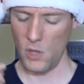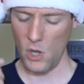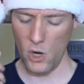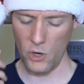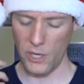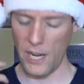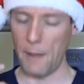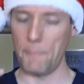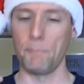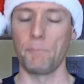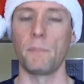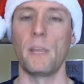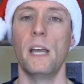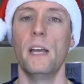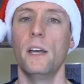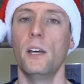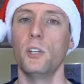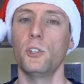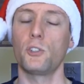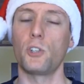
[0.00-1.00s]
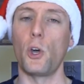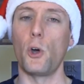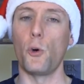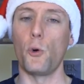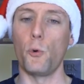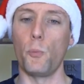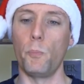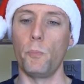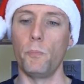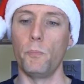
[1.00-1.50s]
Okay,
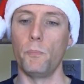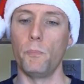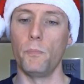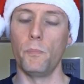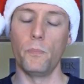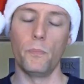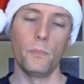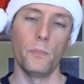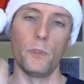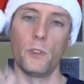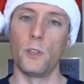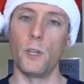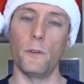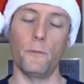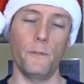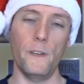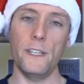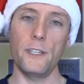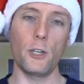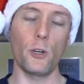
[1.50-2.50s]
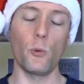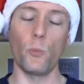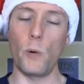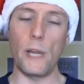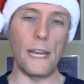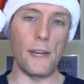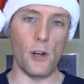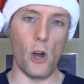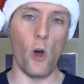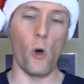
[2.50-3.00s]
so the figure
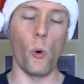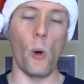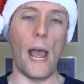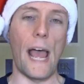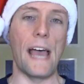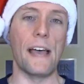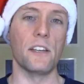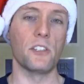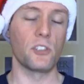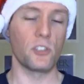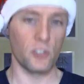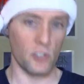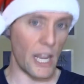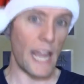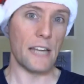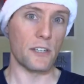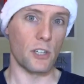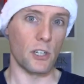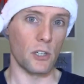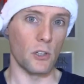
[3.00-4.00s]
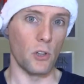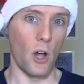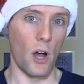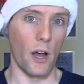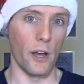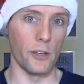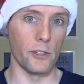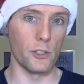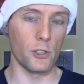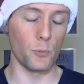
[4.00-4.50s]
we know as Santa
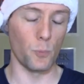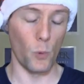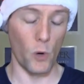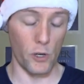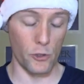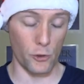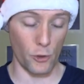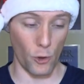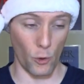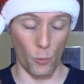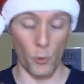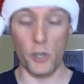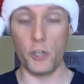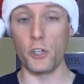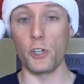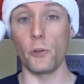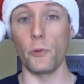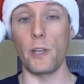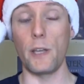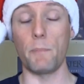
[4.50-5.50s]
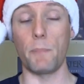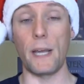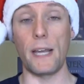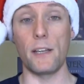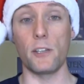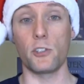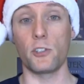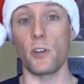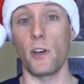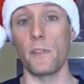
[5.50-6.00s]
Claus was originally
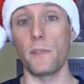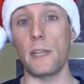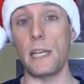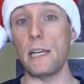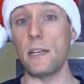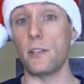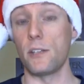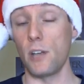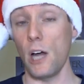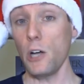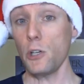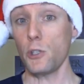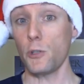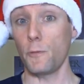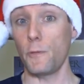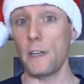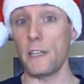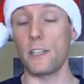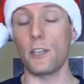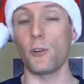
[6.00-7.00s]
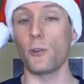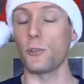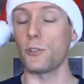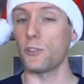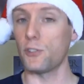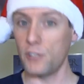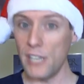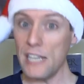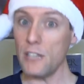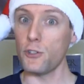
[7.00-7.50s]
based on the Dutch figure
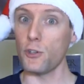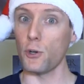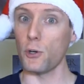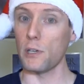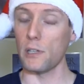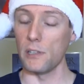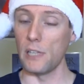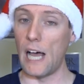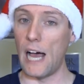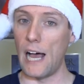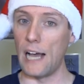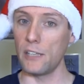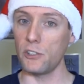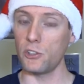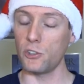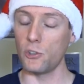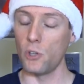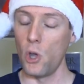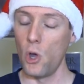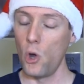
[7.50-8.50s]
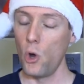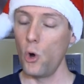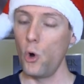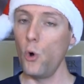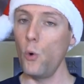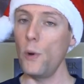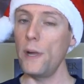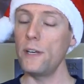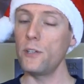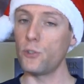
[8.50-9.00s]
Sinterklaas,
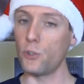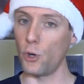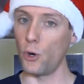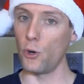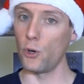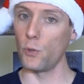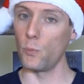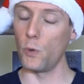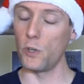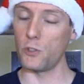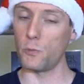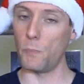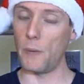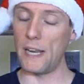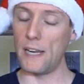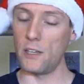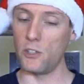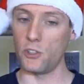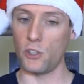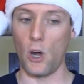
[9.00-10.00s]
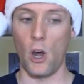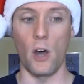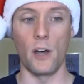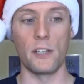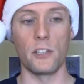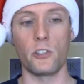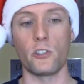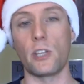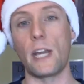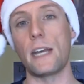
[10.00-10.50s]
who in turn was based
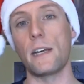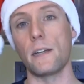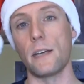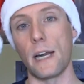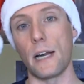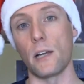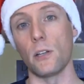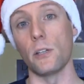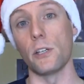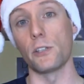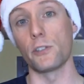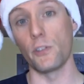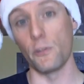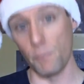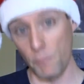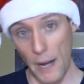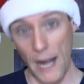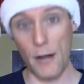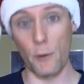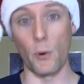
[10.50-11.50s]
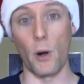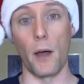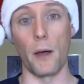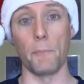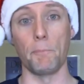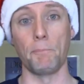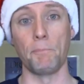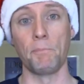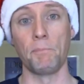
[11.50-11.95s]
on Saint Nicholas of Myra.